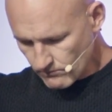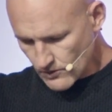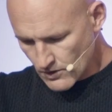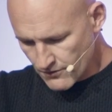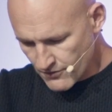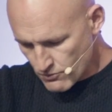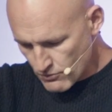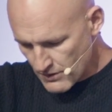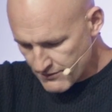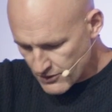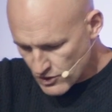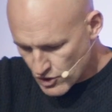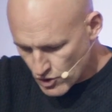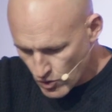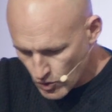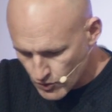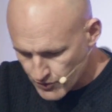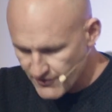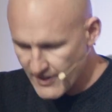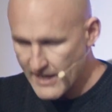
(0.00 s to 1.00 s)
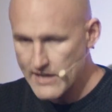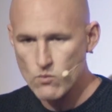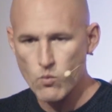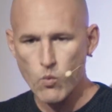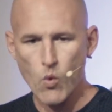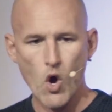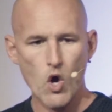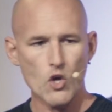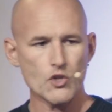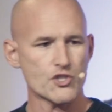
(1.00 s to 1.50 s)
of the River Jordan, they
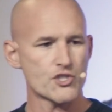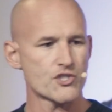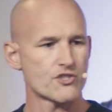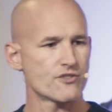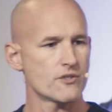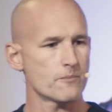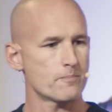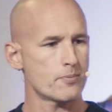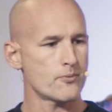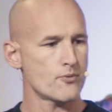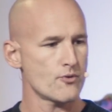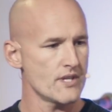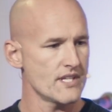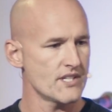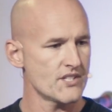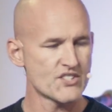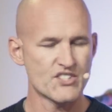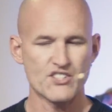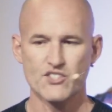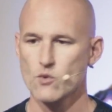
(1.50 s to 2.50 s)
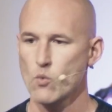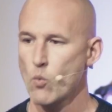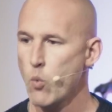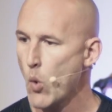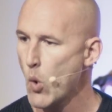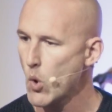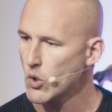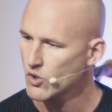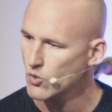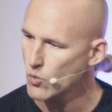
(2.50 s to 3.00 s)
watch the priests
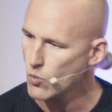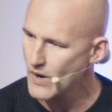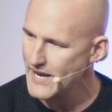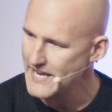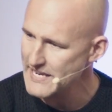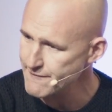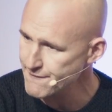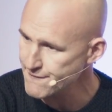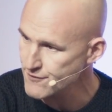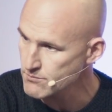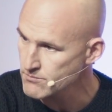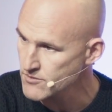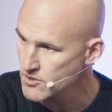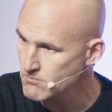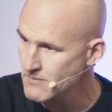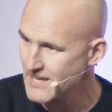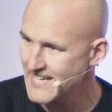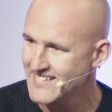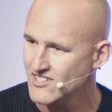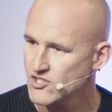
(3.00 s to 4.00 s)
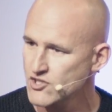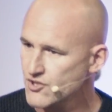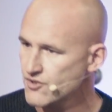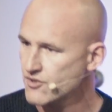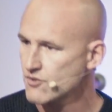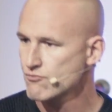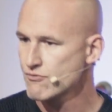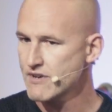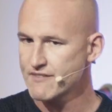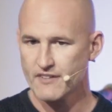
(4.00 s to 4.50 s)
walk away from them into
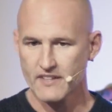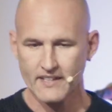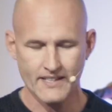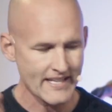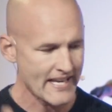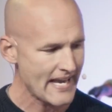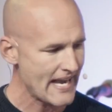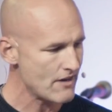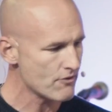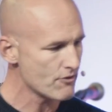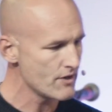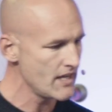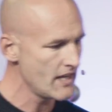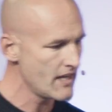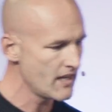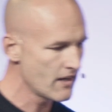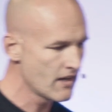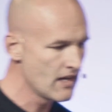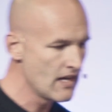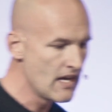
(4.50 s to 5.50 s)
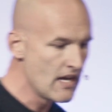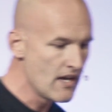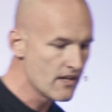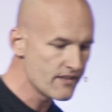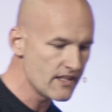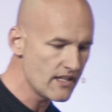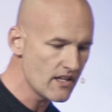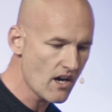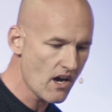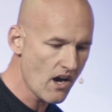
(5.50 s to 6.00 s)
the river carrying
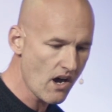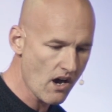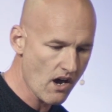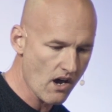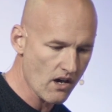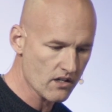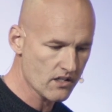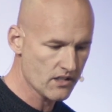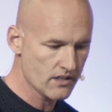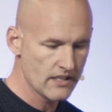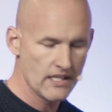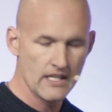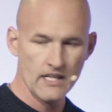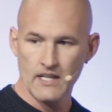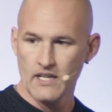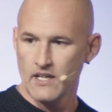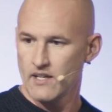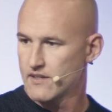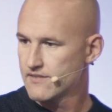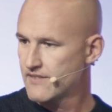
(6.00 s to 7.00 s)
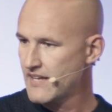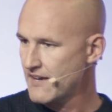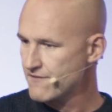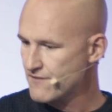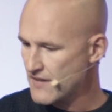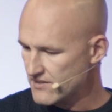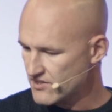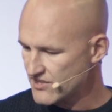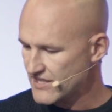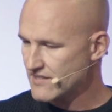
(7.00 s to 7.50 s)
the ark. They have
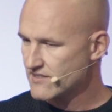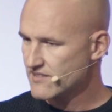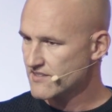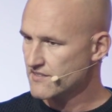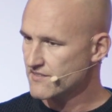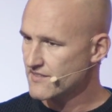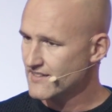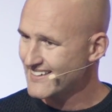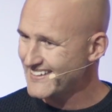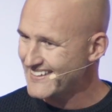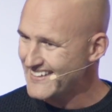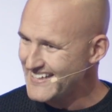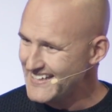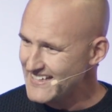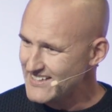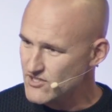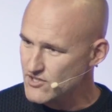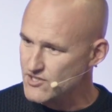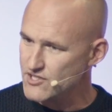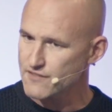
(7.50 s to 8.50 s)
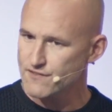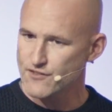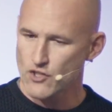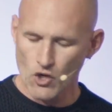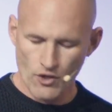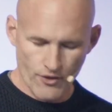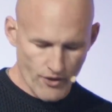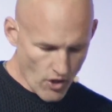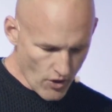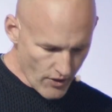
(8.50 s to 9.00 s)
that sense that the leaders have
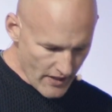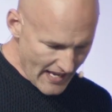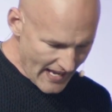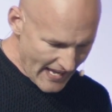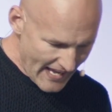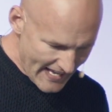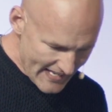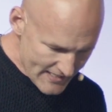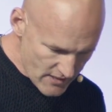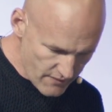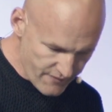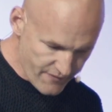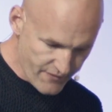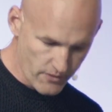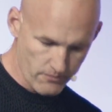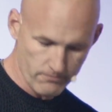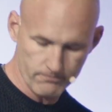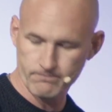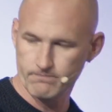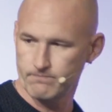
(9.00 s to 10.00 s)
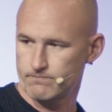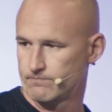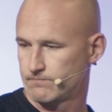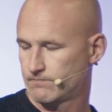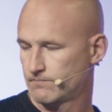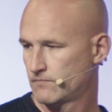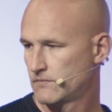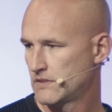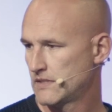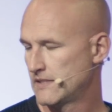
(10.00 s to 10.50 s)
gone on ahead of them.
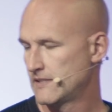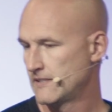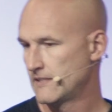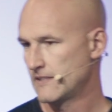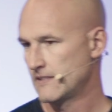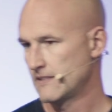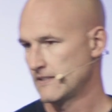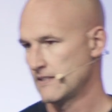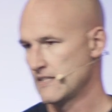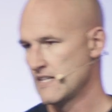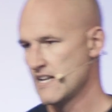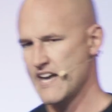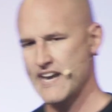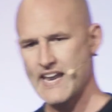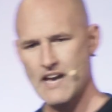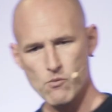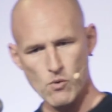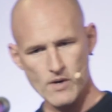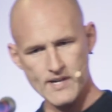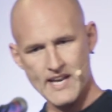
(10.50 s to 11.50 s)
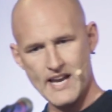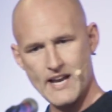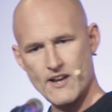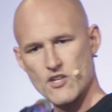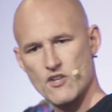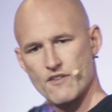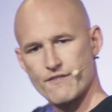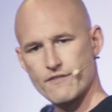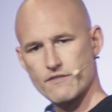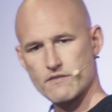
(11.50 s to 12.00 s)
And I wonder have
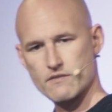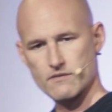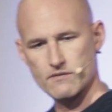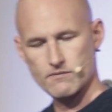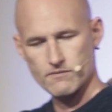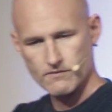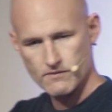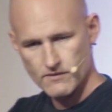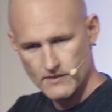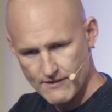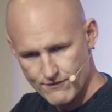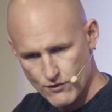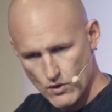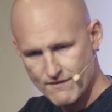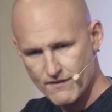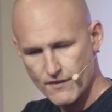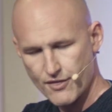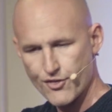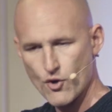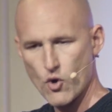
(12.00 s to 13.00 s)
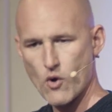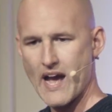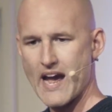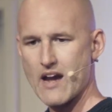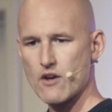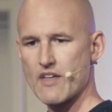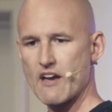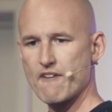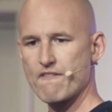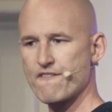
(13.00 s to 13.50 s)
you ever thought
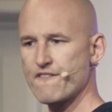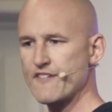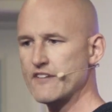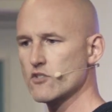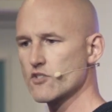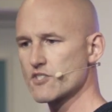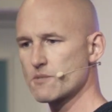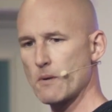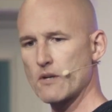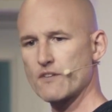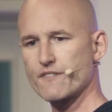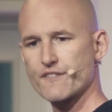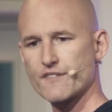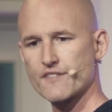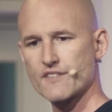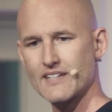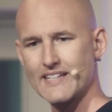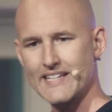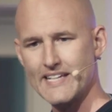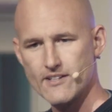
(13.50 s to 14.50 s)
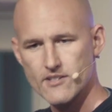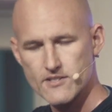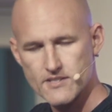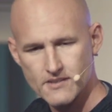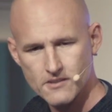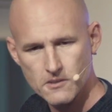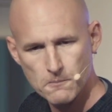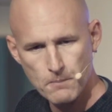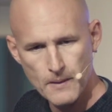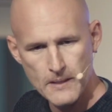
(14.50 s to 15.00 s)
how that feels both for the leaders
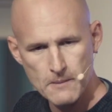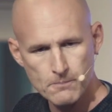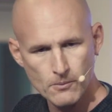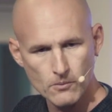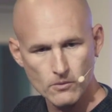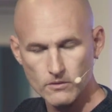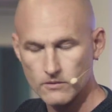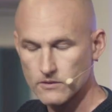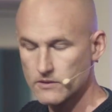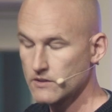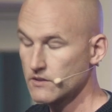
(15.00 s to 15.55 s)
and the people?